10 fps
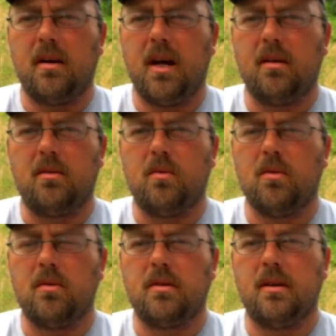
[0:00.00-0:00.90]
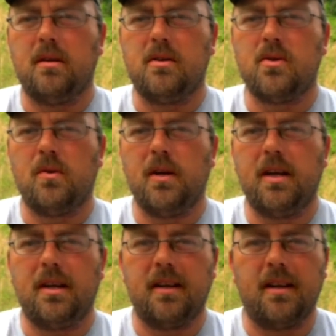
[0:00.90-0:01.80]
in the outdoors and enjoy
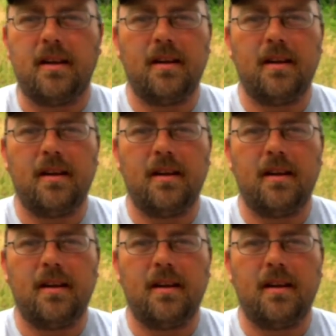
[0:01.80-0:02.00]
it, and